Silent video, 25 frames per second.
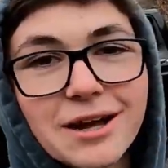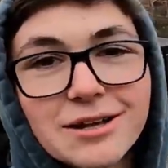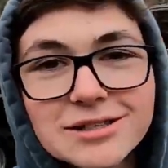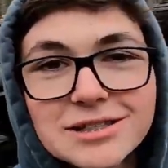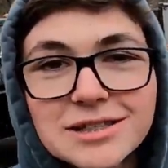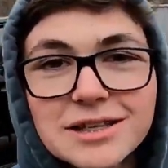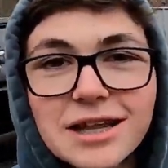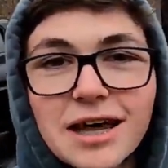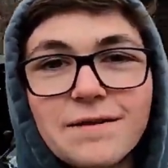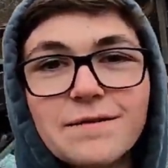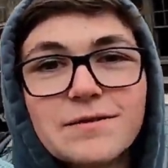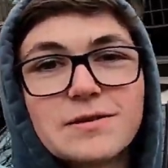else
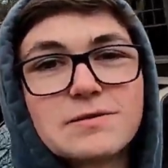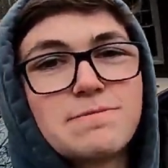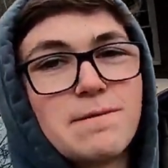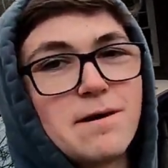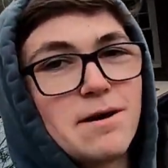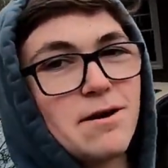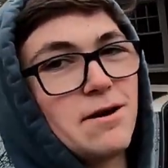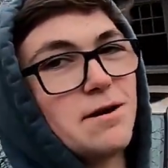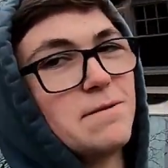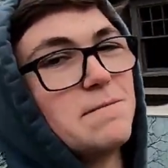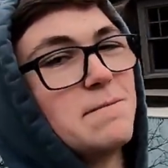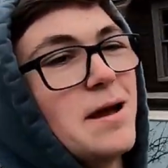in life is
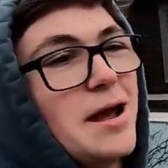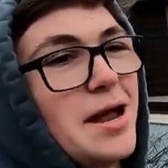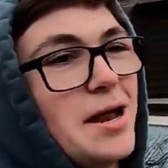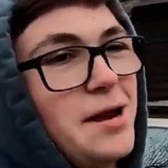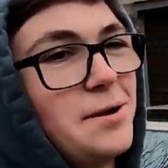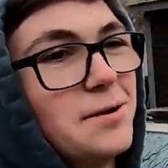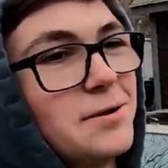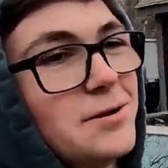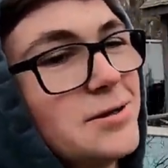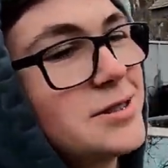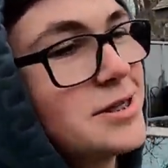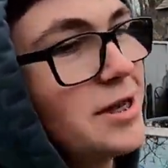better in a
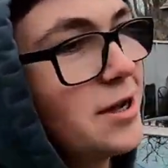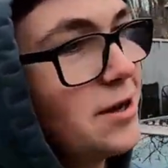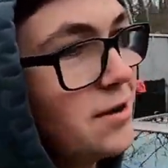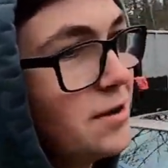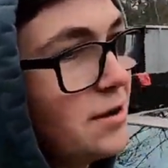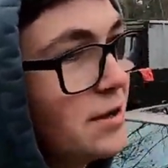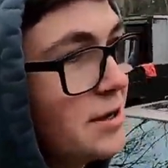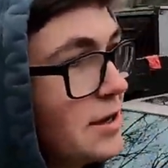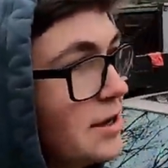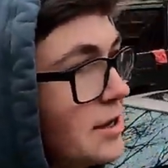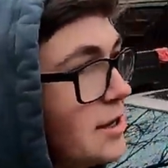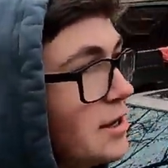manual. So
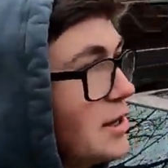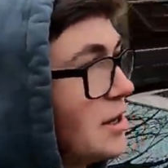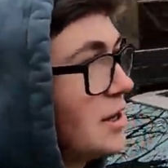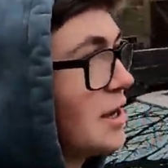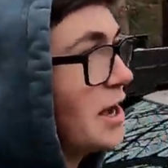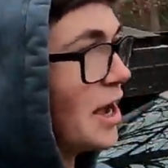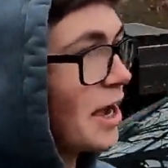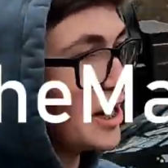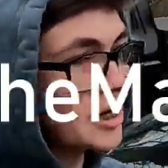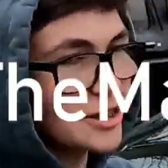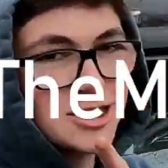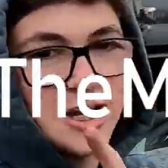
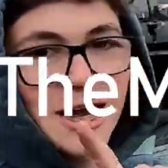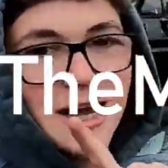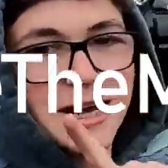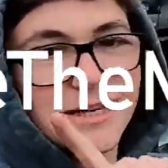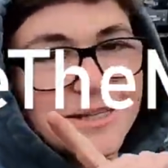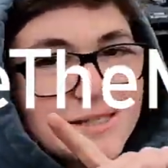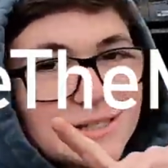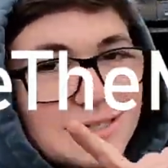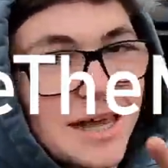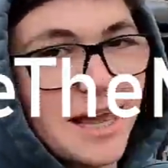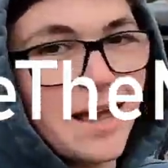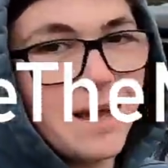
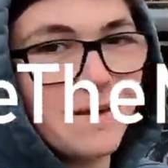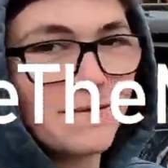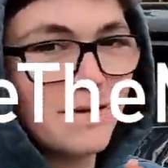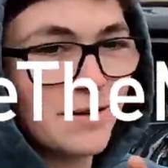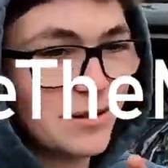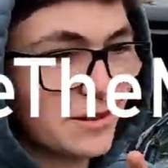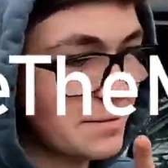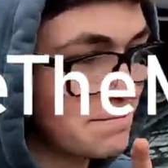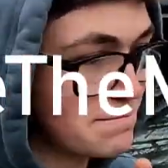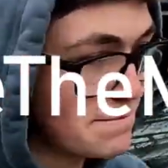hashtag save the